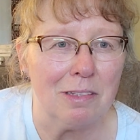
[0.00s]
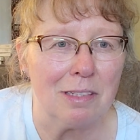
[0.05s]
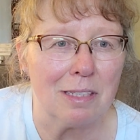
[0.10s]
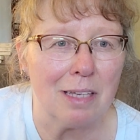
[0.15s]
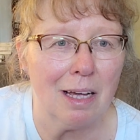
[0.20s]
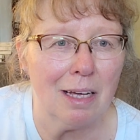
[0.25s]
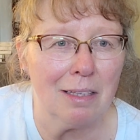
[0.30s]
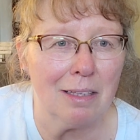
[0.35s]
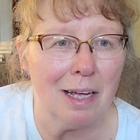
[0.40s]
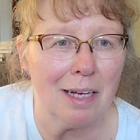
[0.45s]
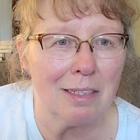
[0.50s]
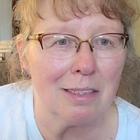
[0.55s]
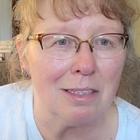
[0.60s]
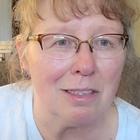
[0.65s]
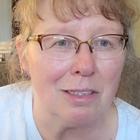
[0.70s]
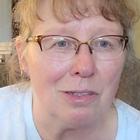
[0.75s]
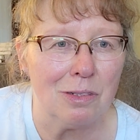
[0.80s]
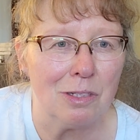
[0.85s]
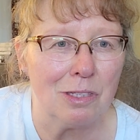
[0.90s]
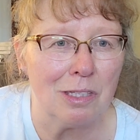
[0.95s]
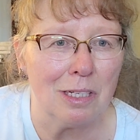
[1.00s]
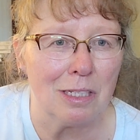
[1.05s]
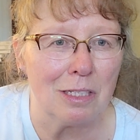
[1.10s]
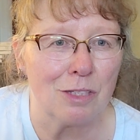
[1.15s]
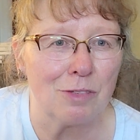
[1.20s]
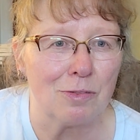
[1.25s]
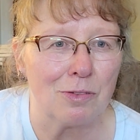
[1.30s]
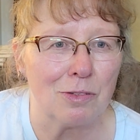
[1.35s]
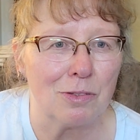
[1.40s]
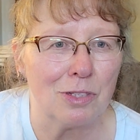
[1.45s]
Is I like to use
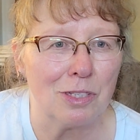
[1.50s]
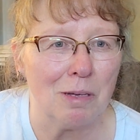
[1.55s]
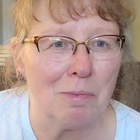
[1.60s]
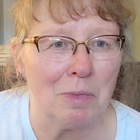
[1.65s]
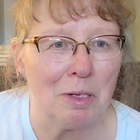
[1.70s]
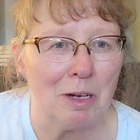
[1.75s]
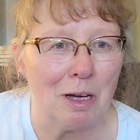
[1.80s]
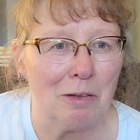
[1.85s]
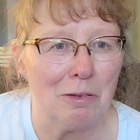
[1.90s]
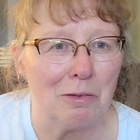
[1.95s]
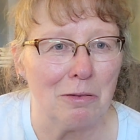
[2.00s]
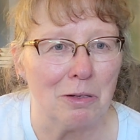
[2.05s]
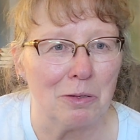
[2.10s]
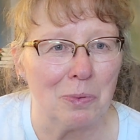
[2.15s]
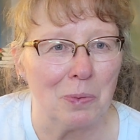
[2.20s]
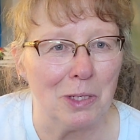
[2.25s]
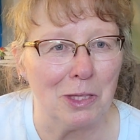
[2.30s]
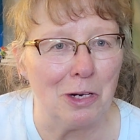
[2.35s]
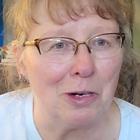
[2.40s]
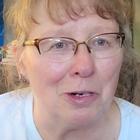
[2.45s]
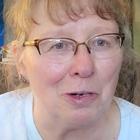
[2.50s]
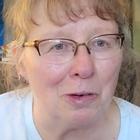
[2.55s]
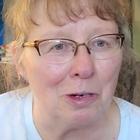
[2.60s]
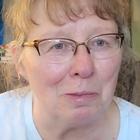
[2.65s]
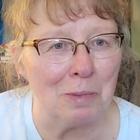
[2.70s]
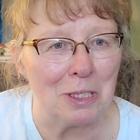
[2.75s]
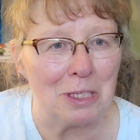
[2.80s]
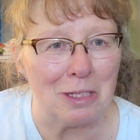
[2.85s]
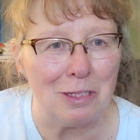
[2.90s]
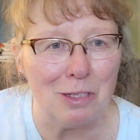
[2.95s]
things for something other than what they're
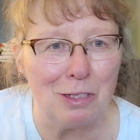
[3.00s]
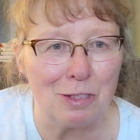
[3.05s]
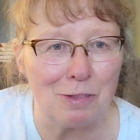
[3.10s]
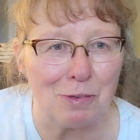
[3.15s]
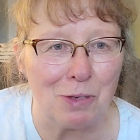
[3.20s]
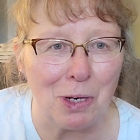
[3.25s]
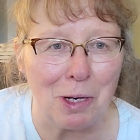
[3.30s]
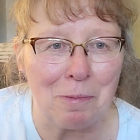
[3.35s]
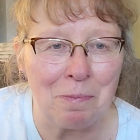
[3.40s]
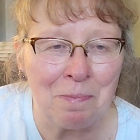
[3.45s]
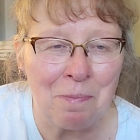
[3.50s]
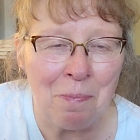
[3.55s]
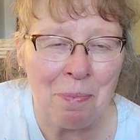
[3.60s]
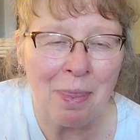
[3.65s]
normally used for.